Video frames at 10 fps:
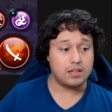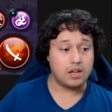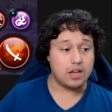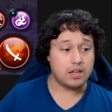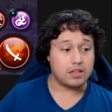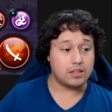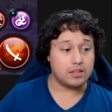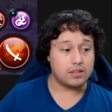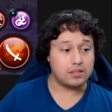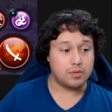uh,
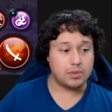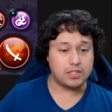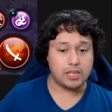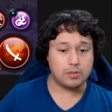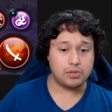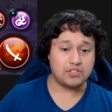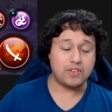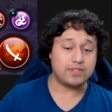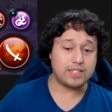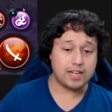
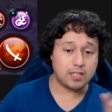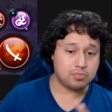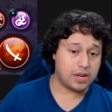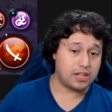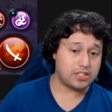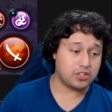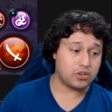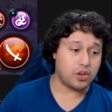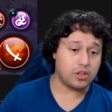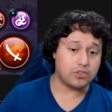5 seconds, paralysis on
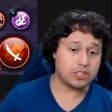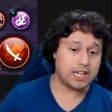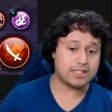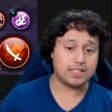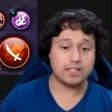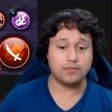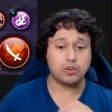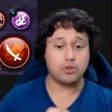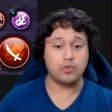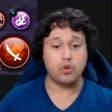all of her attacks except for
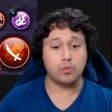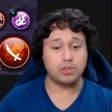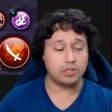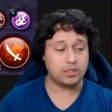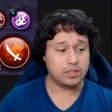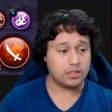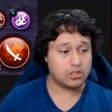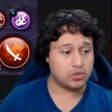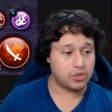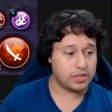her normal
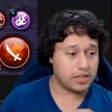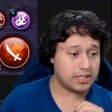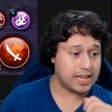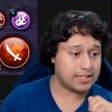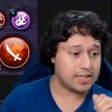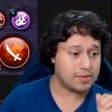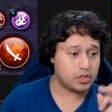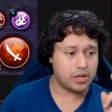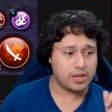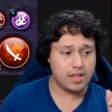straight attack damage
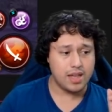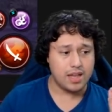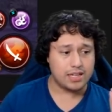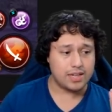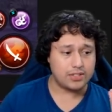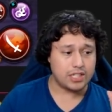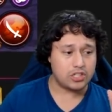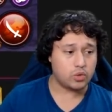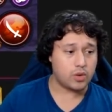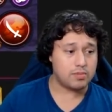string.
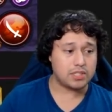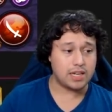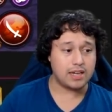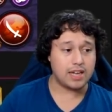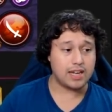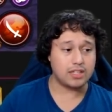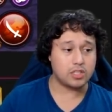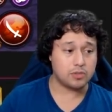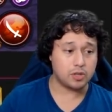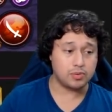Devastation 20% and
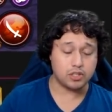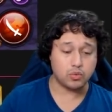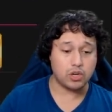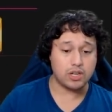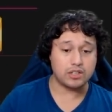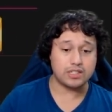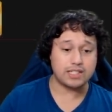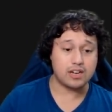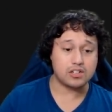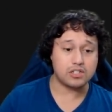Sprinter plus 1. This
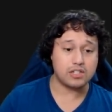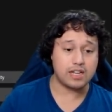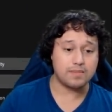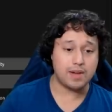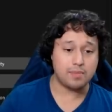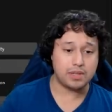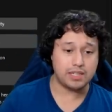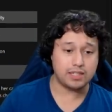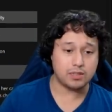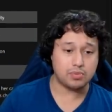character, in my
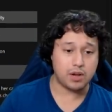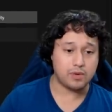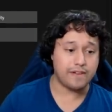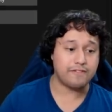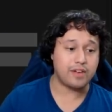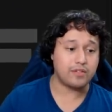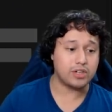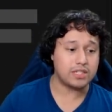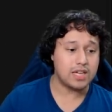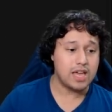opinion, is probably one of my
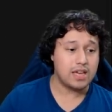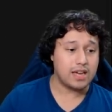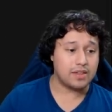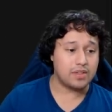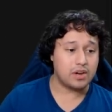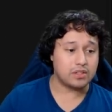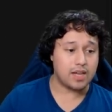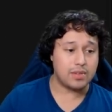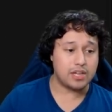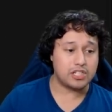favorites. And then on
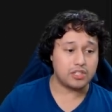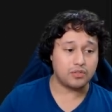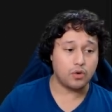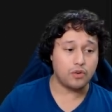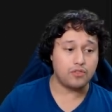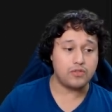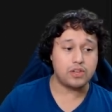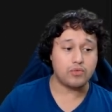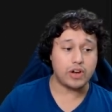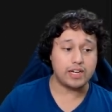top of that, she has a
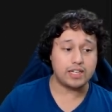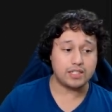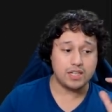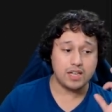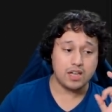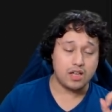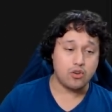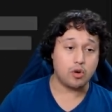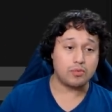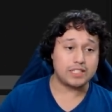450 radius,
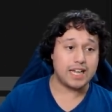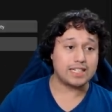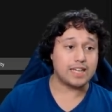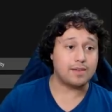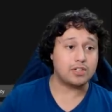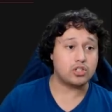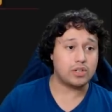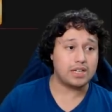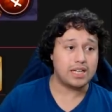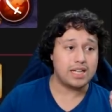normal attack damage string,